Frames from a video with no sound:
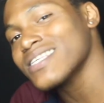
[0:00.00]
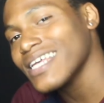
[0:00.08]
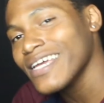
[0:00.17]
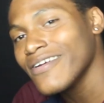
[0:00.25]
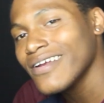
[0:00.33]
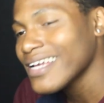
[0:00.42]

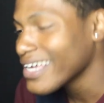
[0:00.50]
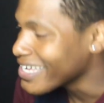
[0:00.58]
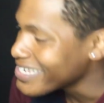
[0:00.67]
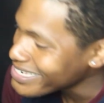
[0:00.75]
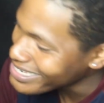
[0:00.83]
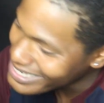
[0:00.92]
Slayer
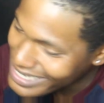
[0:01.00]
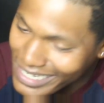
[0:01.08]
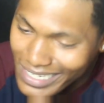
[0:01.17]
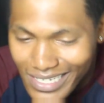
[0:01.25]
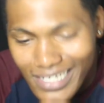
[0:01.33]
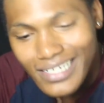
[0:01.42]
is
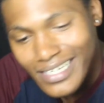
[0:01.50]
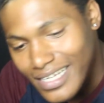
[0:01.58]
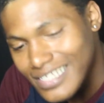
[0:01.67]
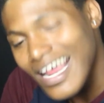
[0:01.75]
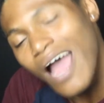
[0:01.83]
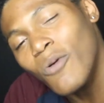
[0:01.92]

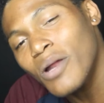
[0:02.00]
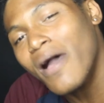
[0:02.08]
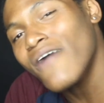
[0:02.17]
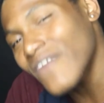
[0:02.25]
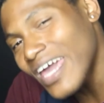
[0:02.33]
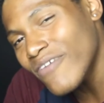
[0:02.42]
not one of
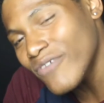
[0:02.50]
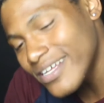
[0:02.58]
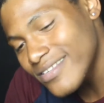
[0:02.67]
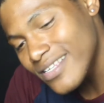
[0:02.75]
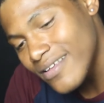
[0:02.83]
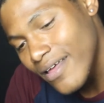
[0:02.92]
my
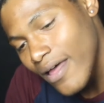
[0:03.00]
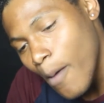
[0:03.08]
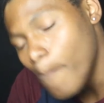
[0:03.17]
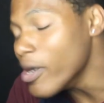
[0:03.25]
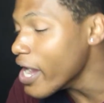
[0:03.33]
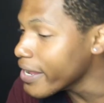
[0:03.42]
favorites.
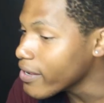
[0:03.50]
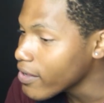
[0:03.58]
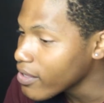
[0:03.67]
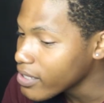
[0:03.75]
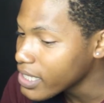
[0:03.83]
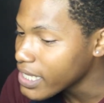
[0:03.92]

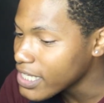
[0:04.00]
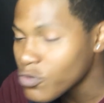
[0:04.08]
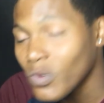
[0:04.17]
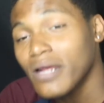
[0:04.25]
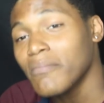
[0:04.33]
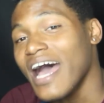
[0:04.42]
But it's
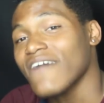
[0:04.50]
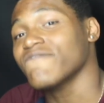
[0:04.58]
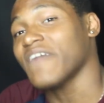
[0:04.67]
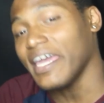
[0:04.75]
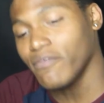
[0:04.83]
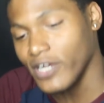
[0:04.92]
one of my
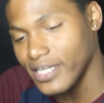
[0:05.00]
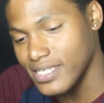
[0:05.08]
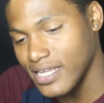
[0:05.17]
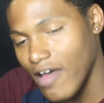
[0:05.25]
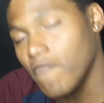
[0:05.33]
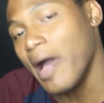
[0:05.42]

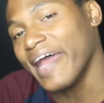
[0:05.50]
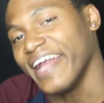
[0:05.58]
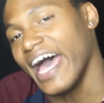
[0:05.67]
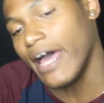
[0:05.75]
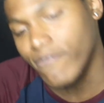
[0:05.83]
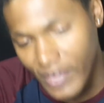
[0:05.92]
favorites of my
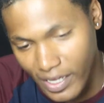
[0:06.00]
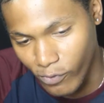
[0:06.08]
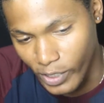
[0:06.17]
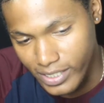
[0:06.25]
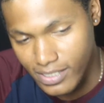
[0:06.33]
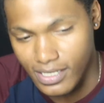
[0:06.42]

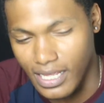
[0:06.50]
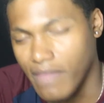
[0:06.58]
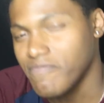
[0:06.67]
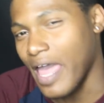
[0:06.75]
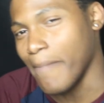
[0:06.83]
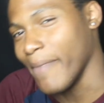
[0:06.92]
non-favorites,
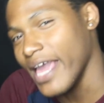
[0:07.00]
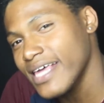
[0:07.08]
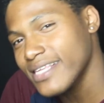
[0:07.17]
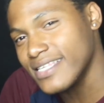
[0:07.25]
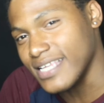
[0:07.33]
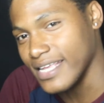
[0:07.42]
if that
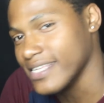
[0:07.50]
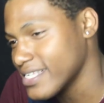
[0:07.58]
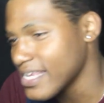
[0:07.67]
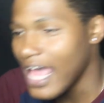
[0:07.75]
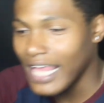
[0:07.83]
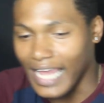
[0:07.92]
makes
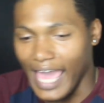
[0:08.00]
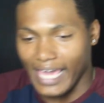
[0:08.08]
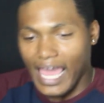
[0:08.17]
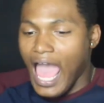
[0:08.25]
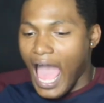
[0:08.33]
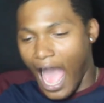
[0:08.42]
sense.
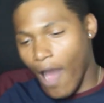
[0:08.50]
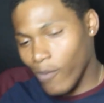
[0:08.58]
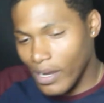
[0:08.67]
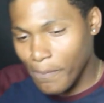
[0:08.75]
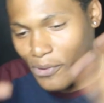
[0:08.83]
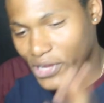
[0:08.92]
Like, I
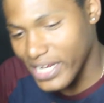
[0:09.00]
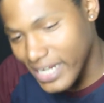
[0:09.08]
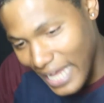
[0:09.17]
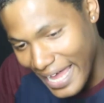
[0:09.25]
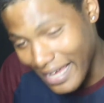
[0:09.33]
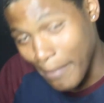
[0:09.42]
wouldn't put it,
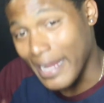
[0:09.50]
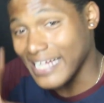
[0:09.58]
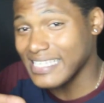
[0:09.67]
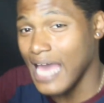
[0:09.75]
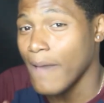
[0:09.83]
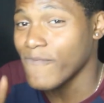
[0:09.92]
like, in my
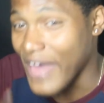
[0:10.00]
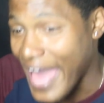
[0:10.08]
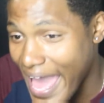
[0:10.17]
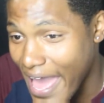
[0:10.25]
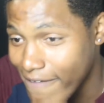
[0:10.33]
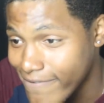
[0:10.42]
top
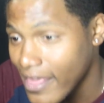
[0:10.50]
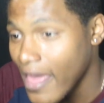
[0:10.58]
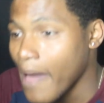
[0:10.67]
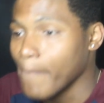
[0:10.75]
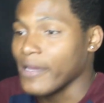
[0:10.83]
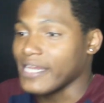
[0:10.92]
five,
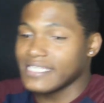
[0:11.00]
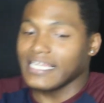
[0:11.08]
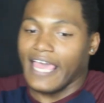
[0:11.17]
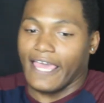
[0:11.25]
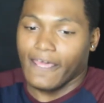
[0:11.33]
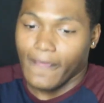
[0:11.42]
but it's,
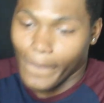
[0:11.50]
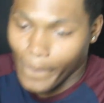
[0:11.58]
like,